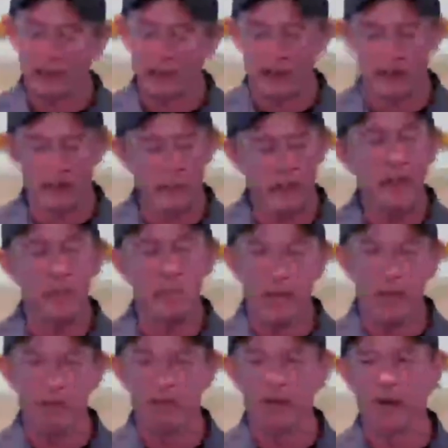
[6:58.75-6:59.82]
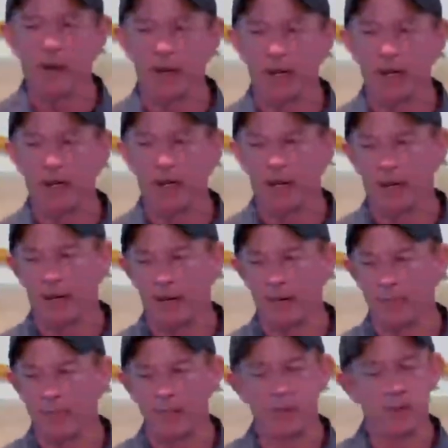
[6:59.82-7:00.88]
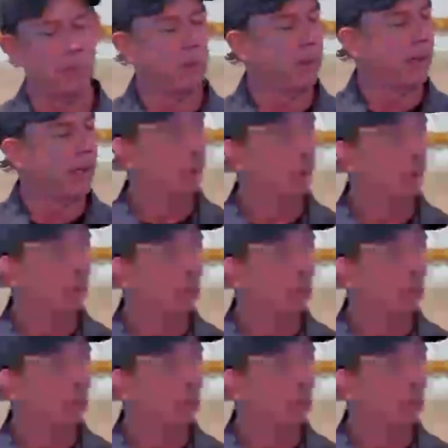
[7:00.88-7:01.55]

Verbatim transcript: we can be very um, disobedient. We can be all